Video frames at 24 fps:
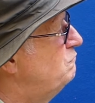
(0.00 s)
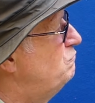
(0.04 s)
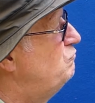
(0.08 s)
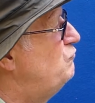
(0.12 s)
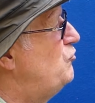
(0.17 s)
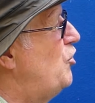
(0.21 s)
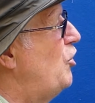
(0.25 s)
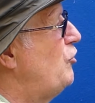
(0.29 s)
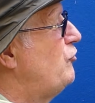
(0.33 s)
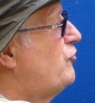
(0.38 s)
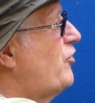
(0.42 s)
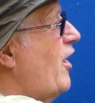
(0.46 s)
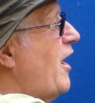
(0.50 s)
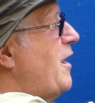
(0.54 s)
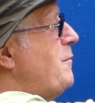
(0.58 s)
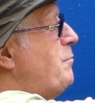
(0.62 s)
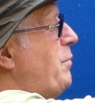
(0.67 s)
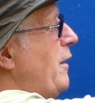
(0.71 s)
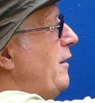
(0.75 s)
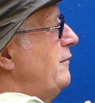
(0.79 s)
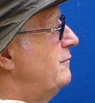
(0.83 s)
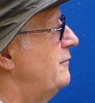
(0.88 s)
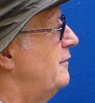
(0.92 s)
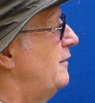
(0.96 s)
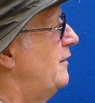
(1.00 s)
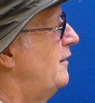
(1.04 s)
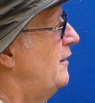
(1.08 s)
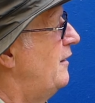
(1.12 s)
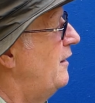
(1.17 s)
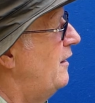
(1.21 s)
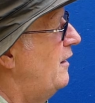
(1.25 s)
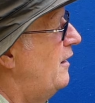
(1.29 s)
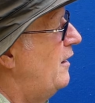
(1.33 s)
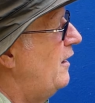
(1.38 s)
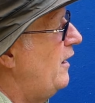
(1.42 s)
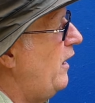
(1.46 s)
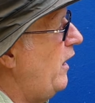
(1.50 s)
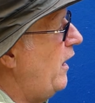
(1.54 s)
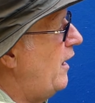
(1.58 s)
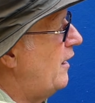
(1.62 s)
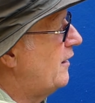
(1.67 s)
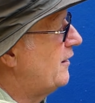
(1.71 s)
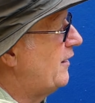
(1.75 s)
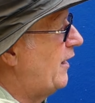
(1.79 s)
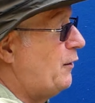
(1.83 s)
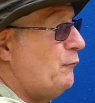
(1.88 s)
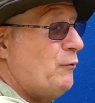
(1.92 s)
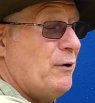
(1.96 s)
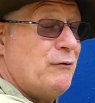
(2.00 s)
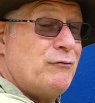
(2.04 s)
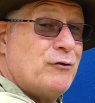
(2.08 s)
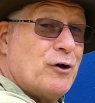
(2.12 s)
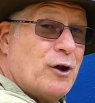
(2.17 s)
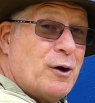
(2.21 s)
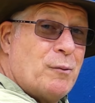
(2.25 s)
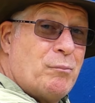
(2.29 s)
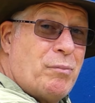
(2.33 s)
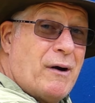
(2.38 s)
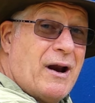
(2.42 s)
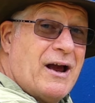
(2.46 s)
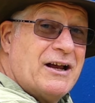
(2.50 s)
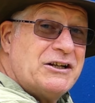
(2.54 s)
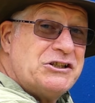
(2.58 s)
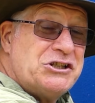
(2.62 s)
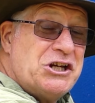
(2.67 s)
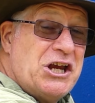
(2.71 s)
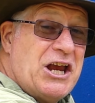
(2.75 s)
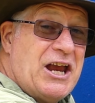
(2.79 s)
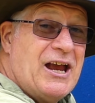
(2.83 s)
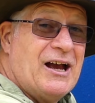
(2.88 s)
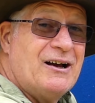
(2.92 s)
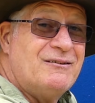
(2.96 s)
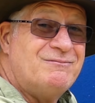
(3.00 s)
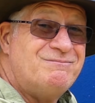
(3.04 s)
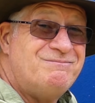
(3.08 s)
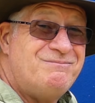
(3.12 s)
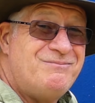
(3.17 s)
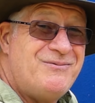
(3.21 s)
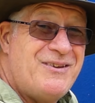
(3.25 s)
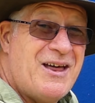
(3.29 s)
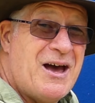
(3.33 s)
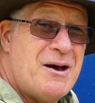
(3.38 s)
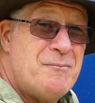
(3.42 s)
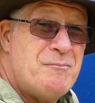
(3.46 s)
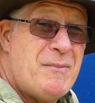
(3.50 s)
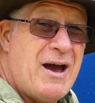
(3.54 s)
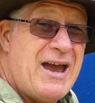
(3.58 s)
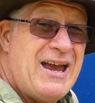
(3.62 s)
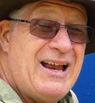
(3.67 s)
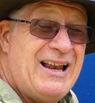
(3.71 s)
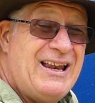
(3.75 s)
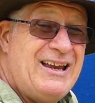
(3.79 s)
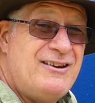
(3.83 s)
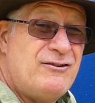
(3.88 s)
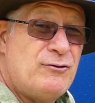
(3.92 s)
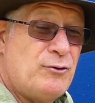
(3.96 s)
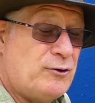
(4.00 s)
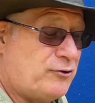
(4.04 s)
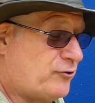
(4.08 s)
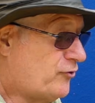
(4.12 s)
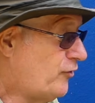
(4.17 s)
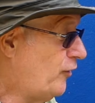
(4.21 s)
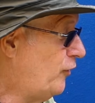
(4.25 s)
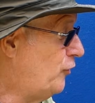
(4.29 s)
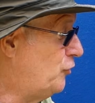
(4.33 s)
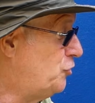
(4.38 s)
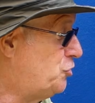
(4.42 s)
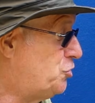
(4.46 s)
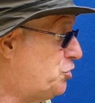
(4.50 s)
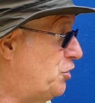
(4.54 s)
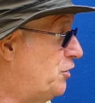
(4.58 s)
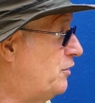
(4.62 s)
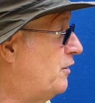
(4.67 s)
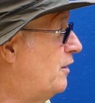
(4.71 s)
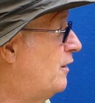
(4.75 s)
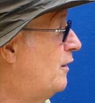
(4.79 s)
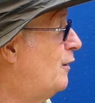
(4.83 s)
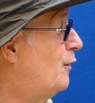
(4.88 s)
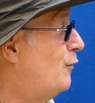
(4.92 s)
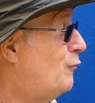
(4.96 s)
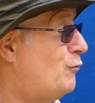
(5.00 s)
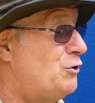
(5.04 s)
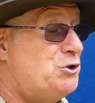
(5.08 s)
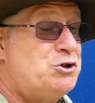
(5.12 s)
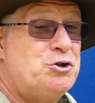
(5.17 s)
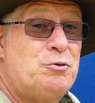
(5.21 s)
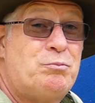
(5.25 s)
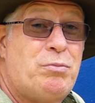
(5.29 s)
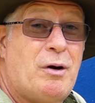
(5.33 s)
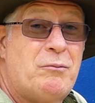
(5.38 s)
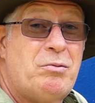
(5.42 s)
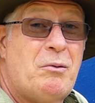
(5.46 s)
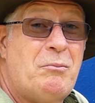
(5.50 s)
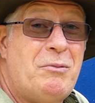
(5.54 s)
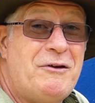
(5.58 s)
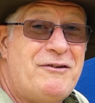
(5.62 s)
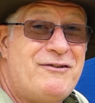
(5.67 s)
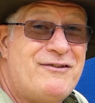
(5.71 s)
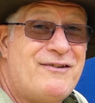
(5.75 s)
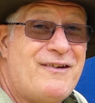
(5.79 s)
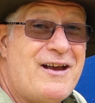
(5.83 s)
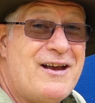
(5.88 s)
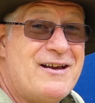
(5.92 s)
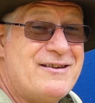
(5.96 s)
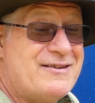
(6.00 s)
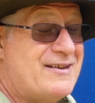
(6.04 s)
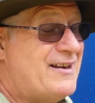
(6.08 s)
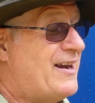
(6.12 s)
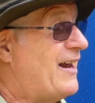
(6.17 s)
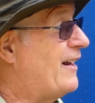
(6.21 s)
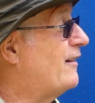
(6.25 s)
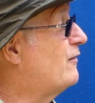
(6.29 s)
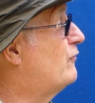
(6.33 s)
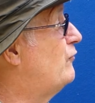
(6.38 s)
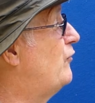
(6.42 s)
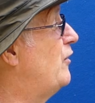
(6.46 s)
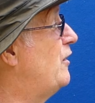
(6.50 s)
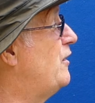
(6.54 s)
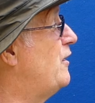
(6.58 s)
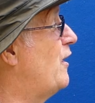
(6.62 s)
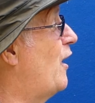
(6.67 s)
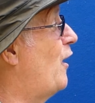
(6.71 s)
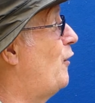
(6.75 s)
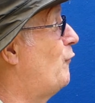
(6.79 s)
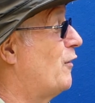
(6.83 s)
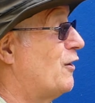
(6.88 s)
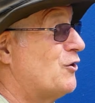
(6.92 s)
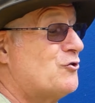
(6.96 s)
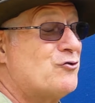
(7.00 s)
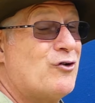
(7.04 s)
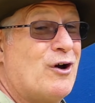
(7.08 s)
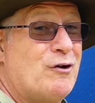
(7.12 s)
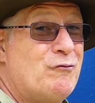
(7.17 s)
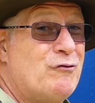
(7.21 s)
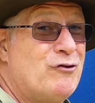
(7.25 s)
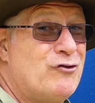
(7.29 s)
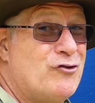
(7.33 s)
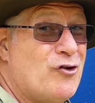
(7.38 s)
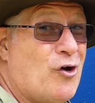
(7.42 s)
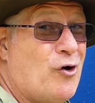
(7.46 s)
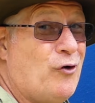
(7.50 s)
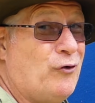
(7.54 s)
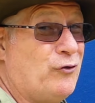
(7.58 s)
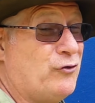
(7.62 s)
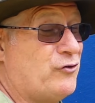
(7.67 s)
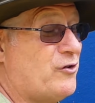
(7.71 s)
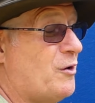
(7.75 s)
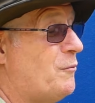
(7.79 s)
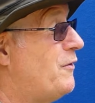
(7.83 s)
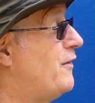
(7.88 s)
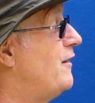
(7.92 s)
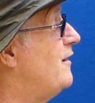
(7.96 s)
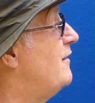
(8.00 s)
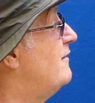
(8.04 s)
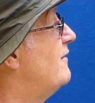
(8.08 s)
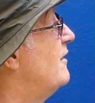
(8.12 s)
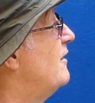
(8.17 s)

No taper. Luckily, we've got a branch here. That may lead to a solution, which you'll probably see in the next video when I try and resolve some of these